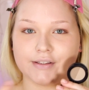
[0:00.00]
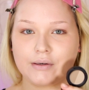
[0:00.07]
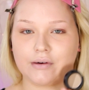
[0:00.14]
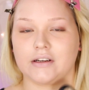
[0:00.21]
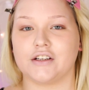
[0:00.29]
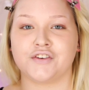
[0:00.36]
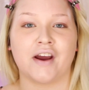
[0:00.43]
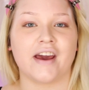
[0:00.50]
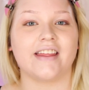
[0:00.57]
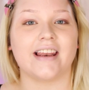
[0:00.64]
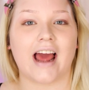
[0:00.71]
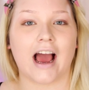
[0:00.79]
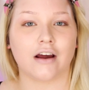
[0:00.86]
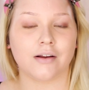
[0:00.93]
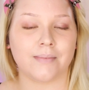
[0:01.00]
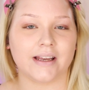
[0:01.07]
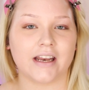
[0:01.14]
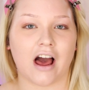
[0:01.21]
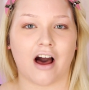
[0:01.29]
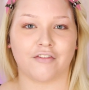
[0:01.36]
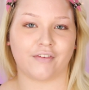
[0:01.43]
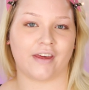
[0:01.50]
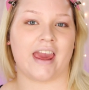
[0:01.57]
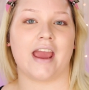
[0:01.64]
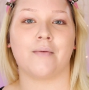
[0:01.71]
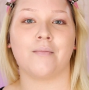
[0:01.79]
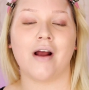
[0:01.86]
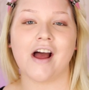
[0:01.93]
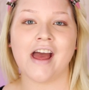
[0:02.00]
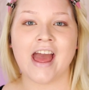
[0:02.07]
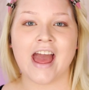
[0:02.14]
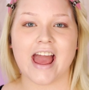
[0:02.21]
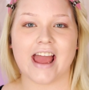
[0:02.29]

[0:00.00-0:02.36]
So I'm going to try that out a bit off camera.